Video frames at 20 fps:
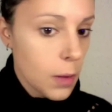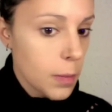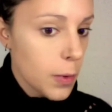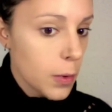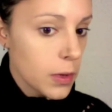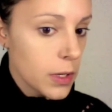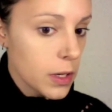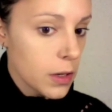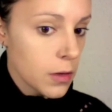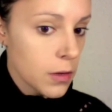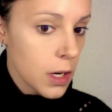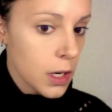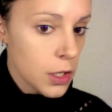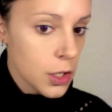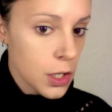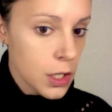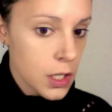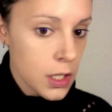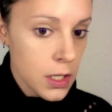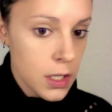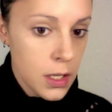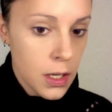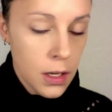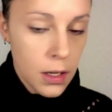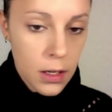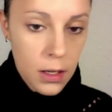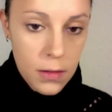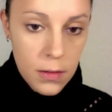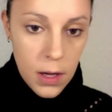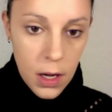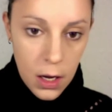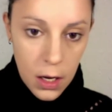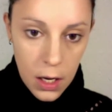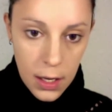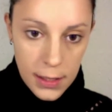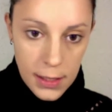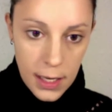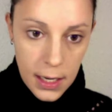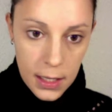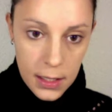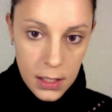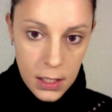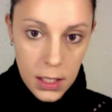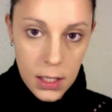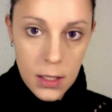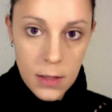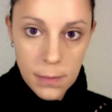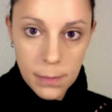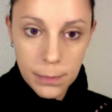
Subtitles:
all the corrections and highlight that I did.